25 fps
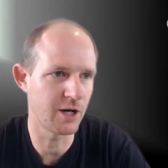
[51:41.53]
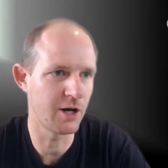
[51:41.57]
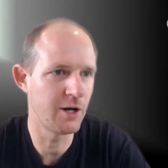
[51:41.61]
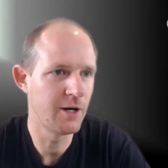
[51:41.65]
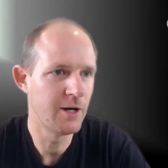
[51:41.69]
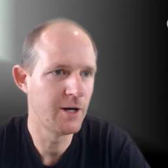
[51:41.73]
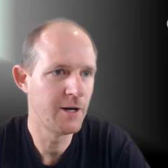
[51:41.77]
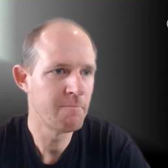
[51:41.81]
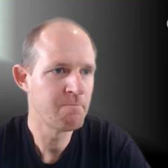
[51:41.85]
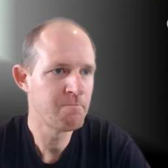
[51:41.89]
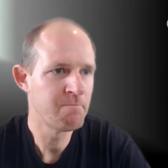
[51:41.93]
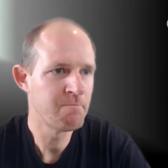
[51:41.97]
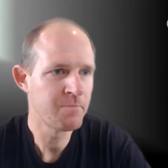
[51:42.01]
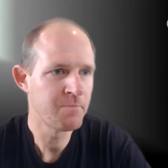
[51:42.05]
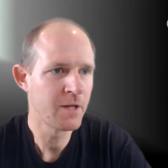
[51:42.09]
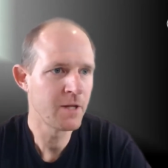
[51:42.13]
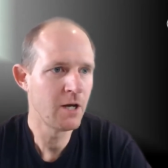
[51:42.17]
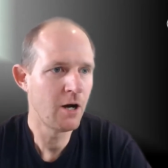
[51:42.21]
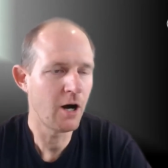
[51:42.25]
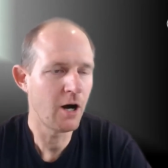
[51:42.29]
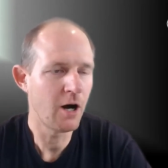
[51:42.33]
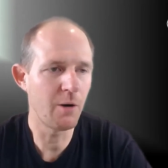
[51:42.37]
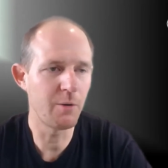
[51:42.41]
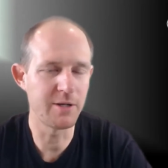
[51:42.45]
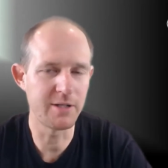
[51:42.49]
So
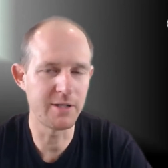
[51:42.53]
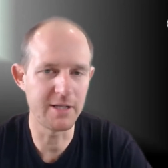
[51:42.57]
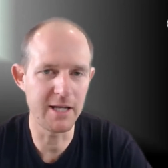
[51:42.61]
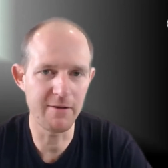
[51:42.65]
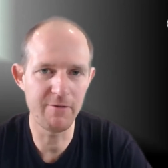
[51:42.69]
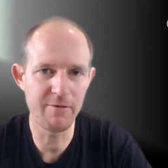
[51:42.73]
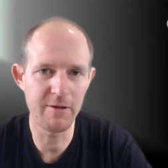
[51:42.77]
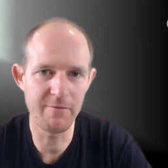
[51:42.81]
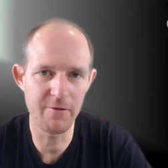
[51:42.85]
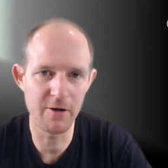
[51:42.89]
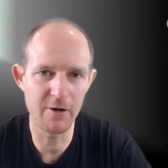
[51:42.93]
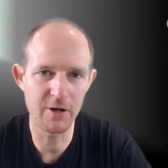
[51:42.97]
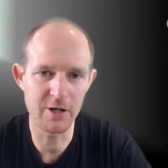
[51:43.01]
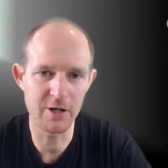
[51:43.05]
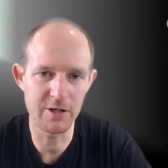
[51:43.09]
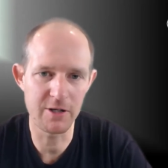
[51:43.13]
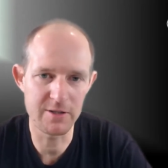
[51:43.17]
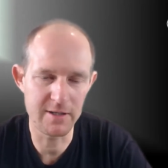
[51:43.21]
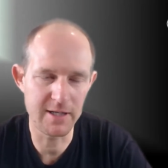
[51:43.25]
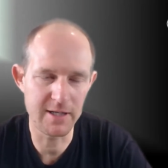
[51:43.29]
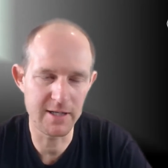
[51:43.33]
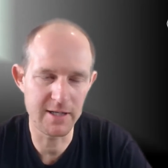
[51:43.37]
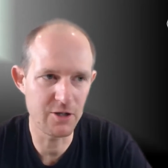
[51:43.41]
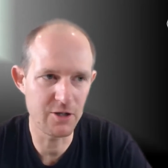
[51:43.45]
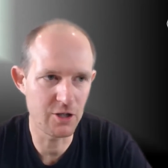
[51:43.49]
I would definitely
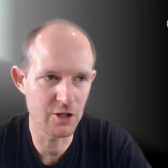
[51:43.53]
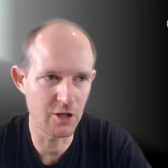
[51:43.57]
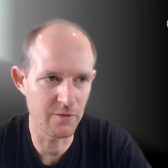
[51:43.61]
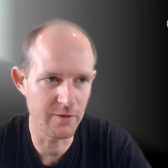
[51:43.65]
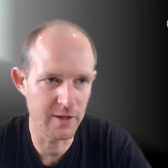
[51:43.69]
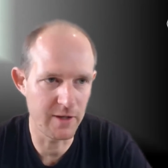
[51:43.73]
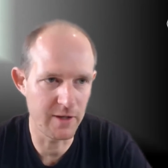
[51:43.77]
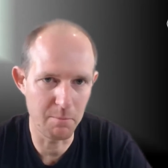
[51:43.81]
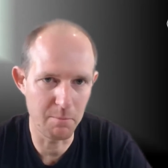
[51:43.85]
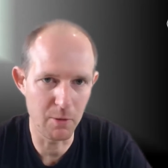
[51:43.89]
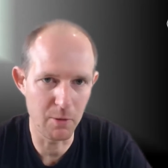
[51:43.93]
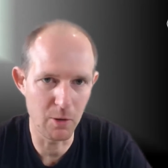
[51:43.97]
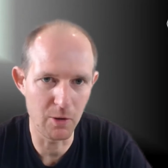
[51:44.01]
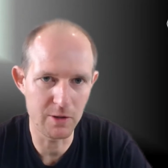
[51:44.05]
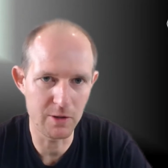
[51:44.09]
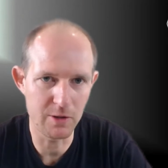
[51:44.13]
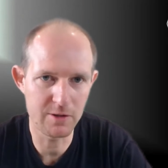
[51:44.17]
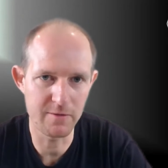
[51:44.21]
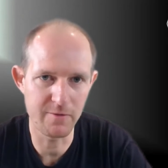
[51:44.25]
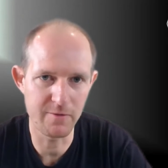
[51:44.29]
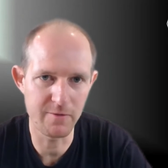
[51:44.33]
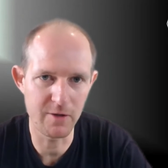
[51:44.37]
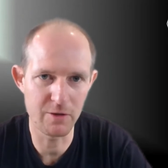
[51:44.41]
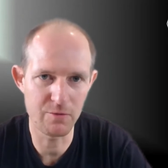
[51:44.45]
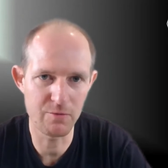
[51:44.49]
focus attention on the
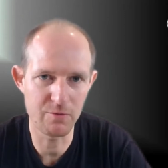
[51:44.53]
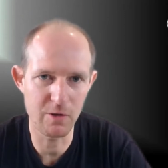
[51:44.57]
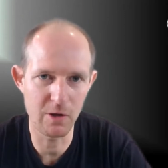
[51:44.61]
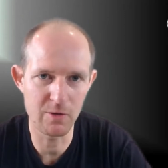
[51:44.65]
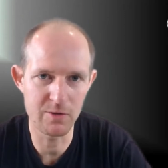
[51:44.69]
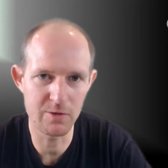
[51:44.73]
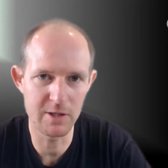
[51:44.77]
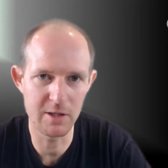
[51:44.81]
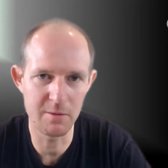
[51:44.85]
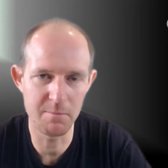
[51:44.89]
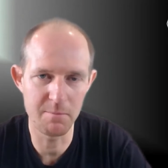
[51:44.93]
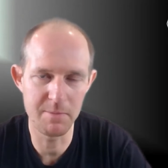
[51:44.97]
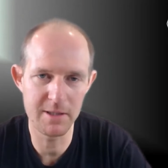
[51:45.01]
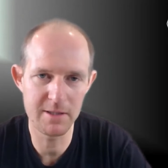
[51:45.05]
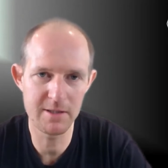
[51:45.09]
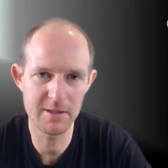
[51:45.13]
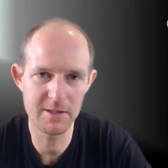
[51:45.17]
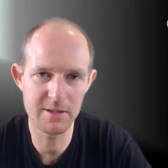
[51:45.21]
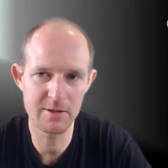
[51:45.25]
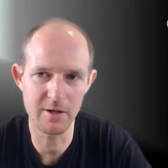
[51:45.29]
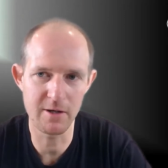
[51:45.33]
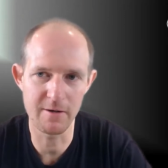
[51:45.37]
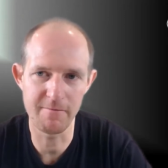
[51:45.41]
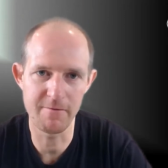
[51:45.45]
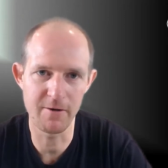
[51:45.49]
importance of those roles in the business.